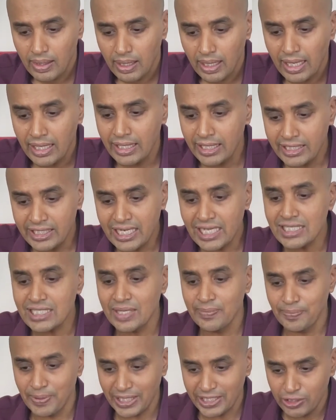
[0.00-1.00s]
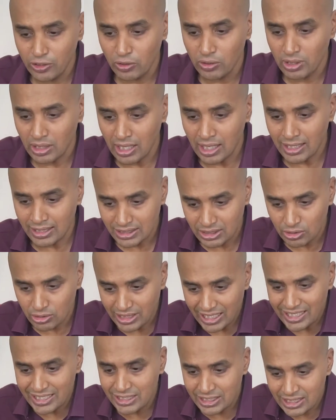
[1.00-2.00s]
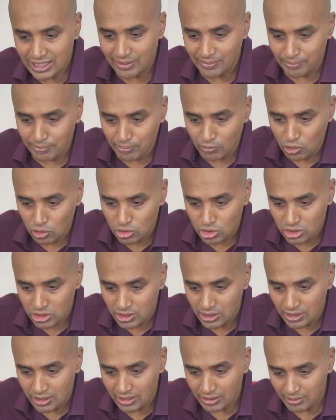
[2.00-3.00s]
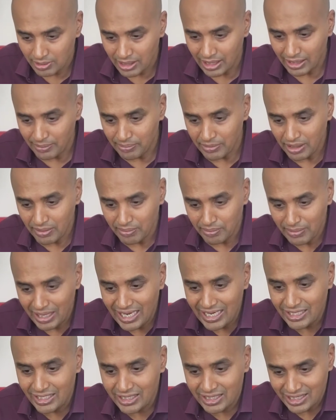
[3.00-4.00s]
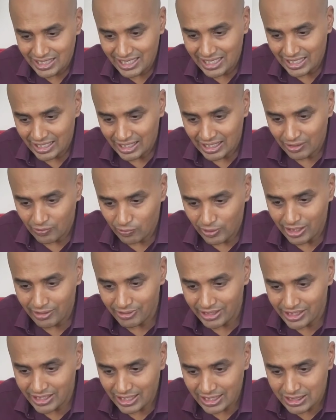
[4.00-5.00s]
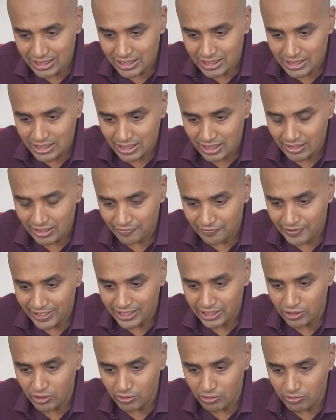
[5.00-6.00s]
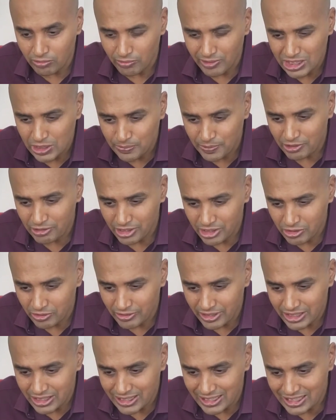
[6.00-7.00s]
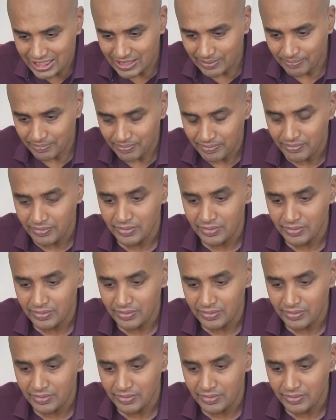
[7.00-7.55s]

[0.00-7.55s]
And it does impact your lungs. So that is the most a main thing, like where it does affect your respiratory system.